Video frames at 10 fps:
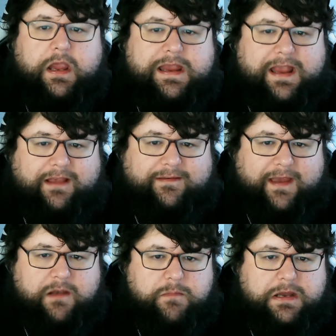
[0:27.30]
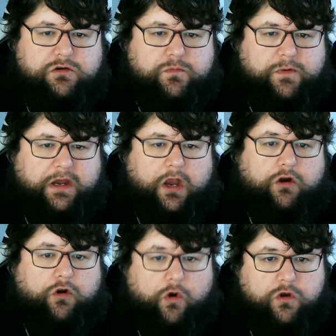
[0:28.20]
He has sent me to bring
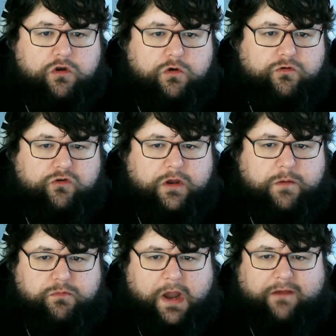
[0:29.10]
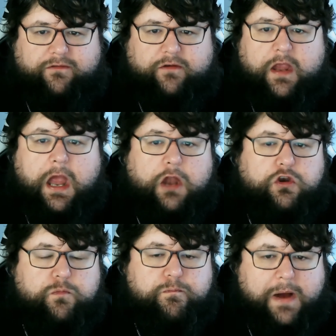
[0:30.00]
good news to the oppressed,
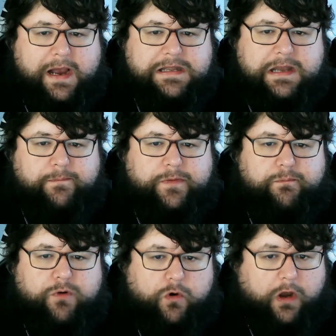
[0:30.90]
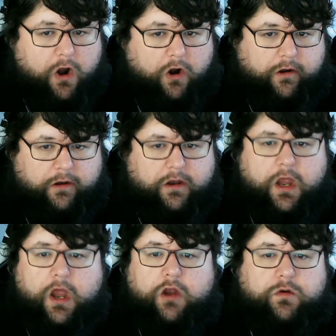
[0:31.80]
to bind up the brokenhearted,
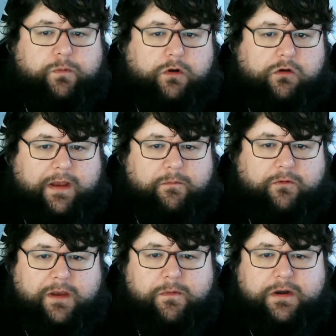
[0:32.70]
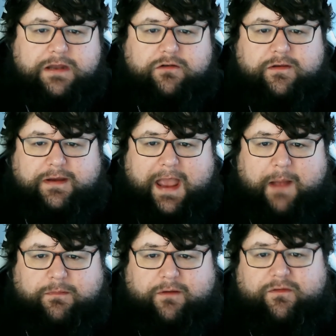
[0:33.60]
to proclaim liberty to the
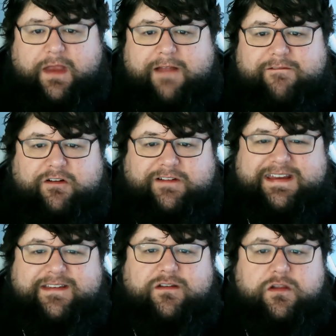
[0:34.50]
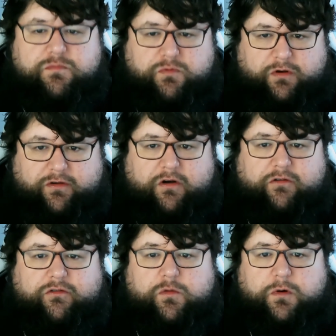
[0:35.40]
captives and release to the
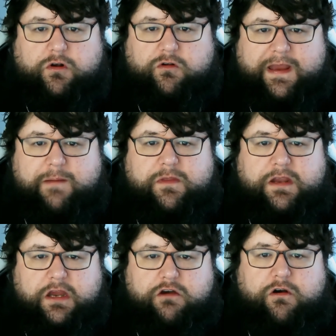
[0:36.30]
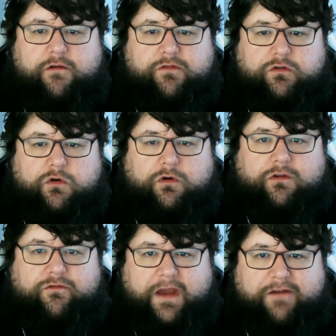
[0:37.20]
prisoners, to proclaim the year of the
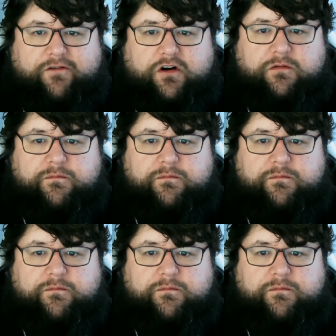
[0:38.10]
Lord's favor.